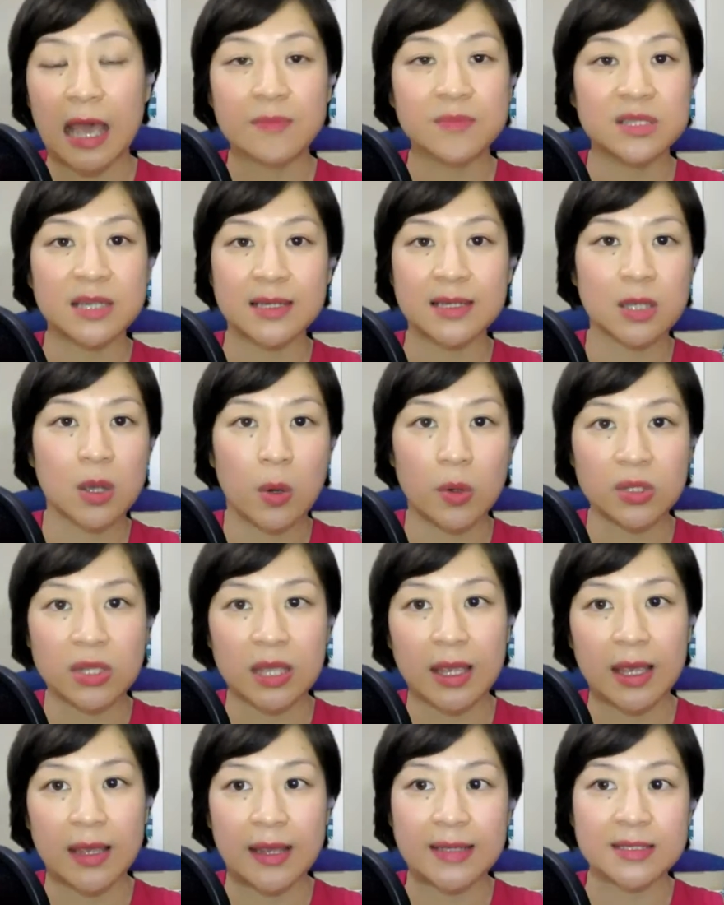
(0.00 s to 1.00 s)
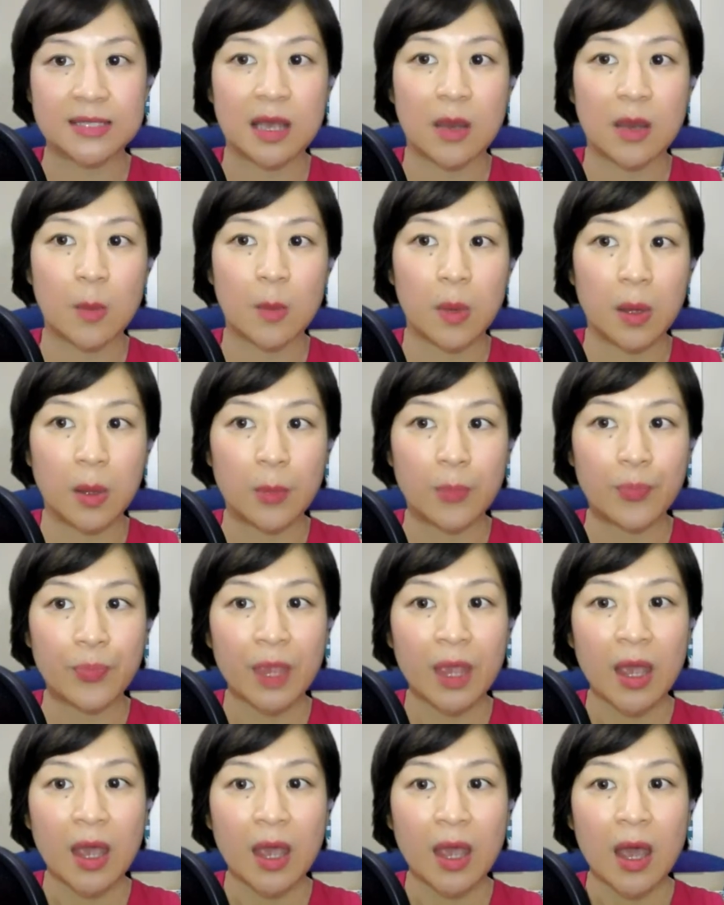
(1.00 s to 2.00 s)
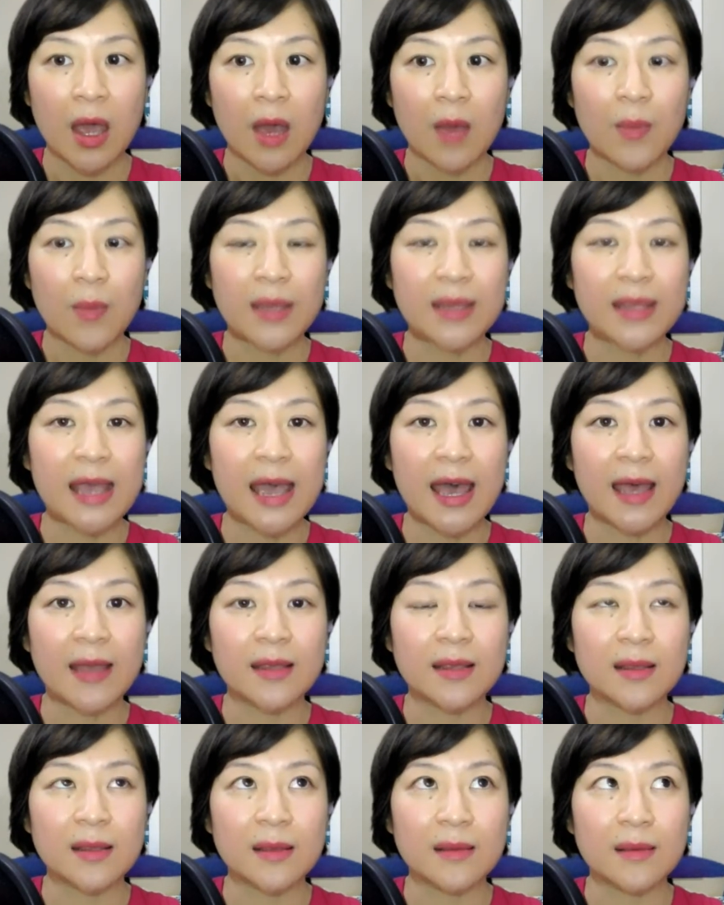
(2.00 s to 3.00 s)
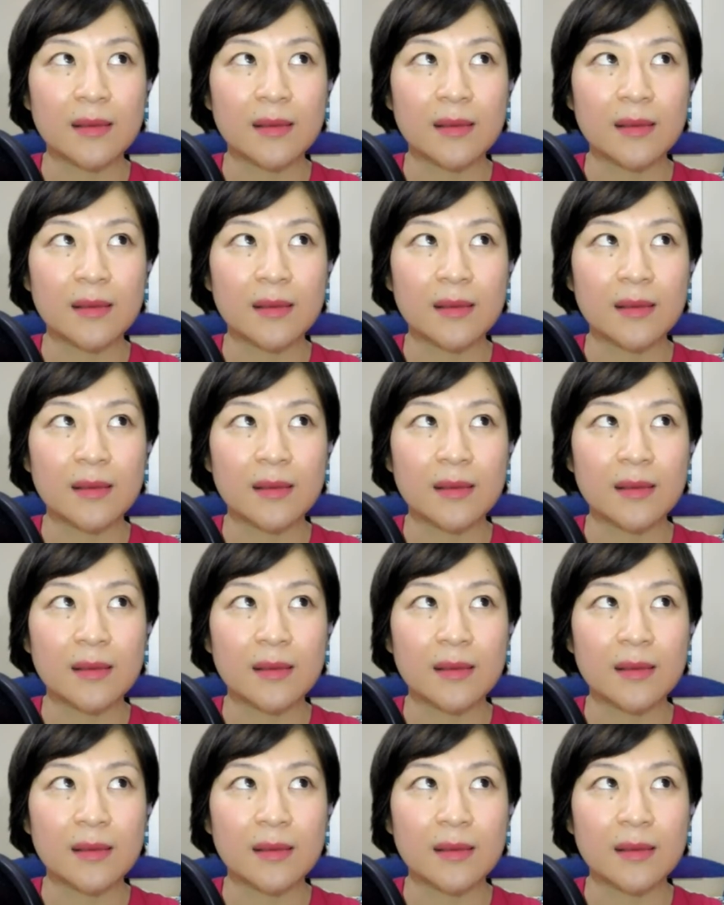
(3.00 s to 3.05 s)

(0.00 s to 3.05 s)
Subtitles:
I'm just quoting an example. But then